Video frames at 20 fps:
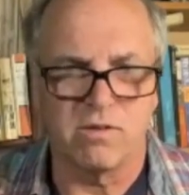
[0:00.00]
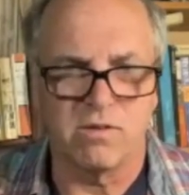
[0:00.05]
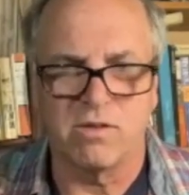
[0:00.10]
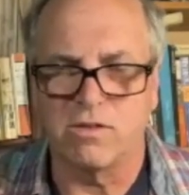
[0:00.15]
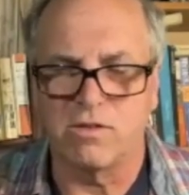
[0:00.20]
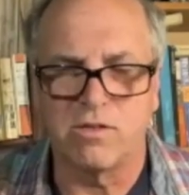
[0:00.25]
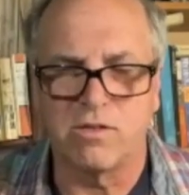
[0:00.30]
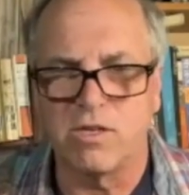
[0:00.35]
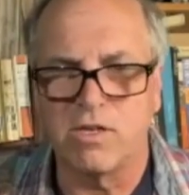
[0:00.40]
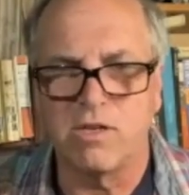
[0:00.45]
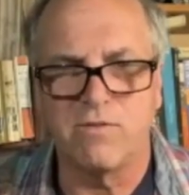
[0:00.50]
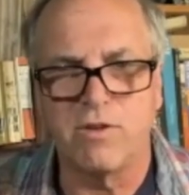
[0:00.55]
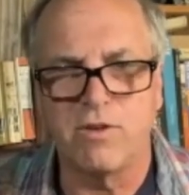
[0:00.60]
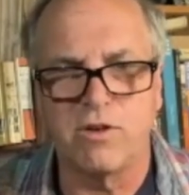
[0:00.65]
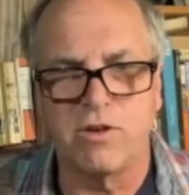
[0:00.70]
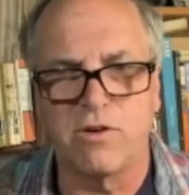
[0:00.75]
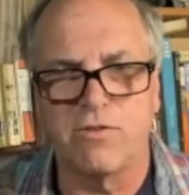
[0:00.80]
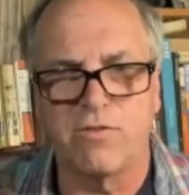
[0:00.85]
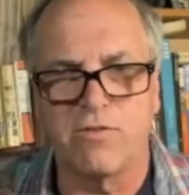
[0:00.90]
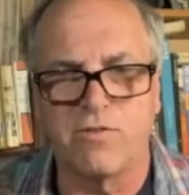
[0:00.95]
in
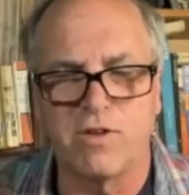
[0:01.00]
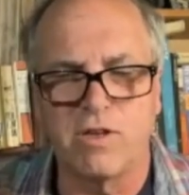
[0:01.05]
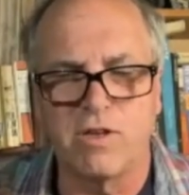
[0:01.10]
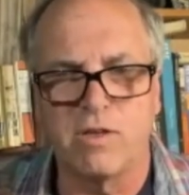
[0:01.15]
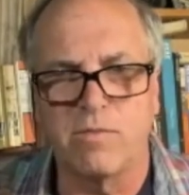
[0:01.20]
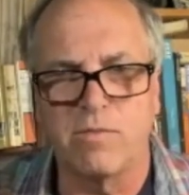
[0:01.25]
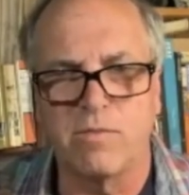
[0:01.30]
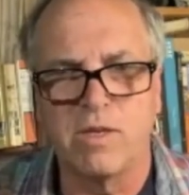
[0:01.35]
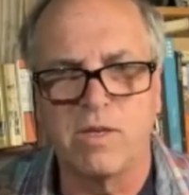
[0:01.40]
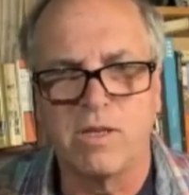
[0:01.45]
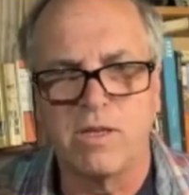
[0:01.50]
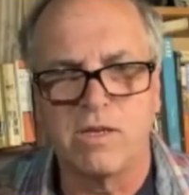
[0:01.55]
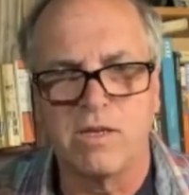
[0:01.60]
TV or film.